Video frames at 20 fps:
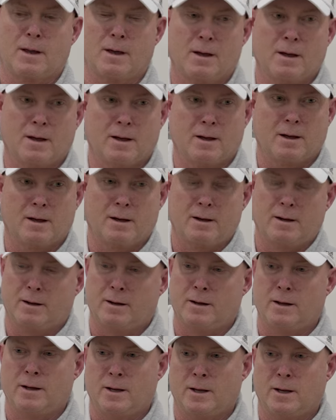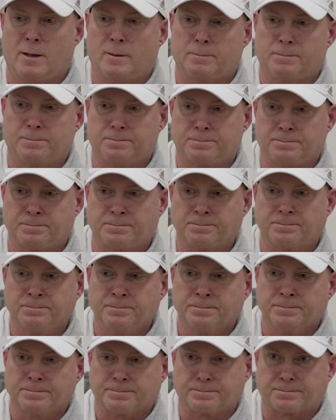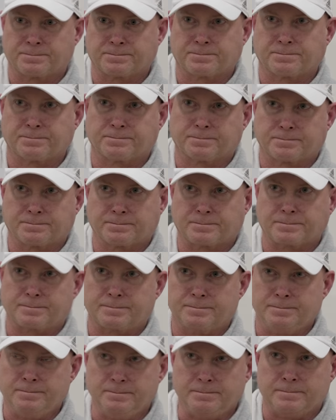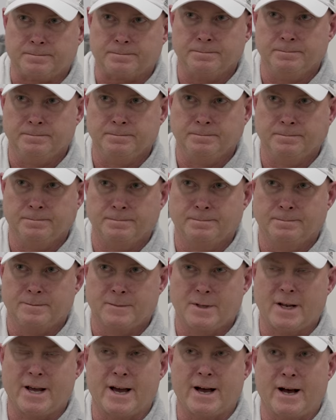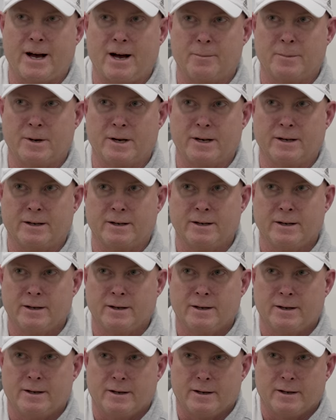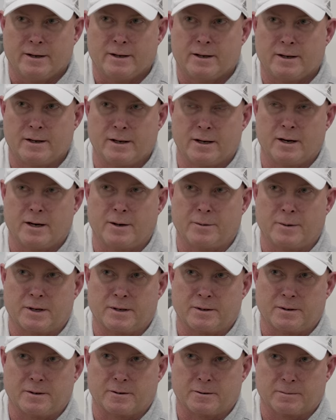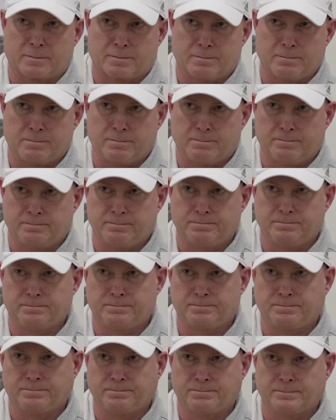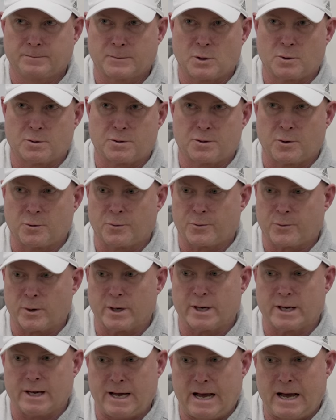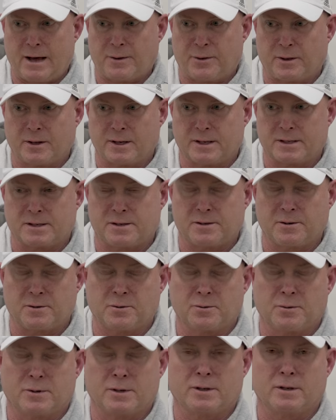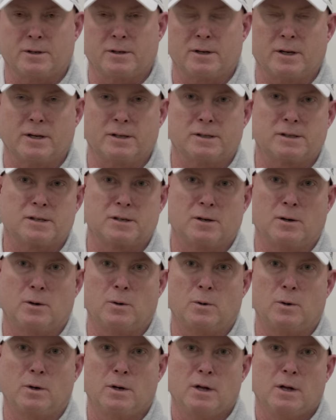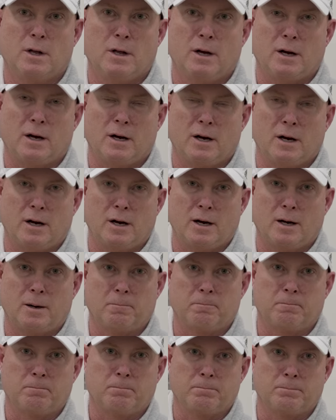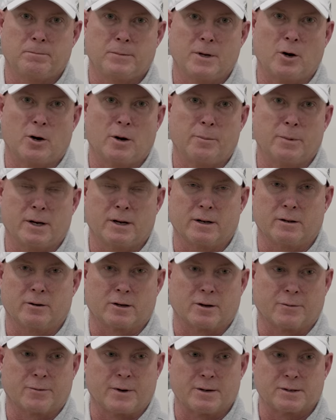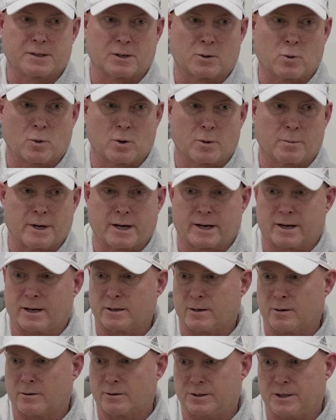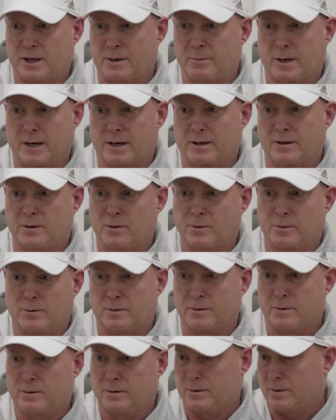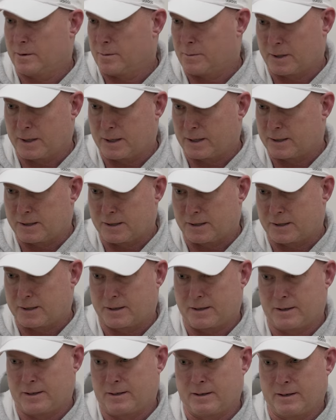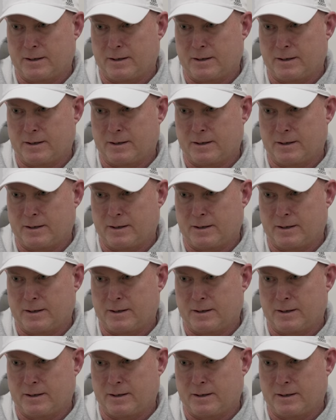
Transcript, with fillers: a chance to really observe their relationship and their uniqueness? I believe they're roommates as well. Yeah, I mean, I mean they're two freaky athletes too, and and so um, no, I mean, look, if I was a quarterback, I'd go to J Mike too. I mean, it's just,